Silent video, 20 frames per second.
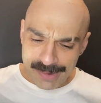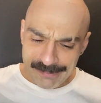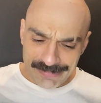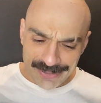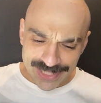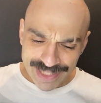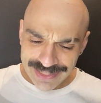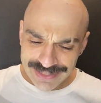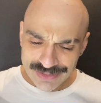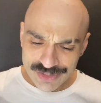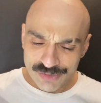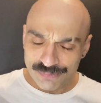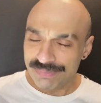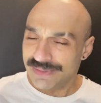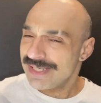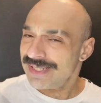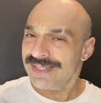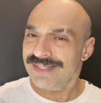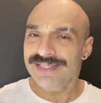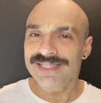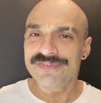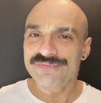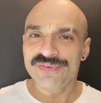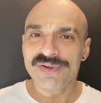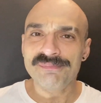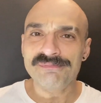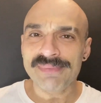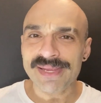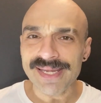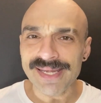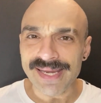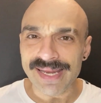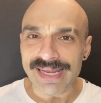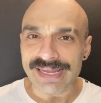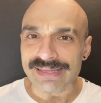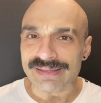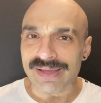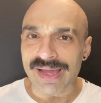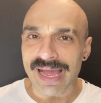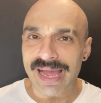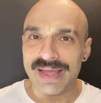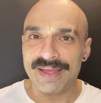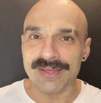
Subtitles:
But that's completely different meaning,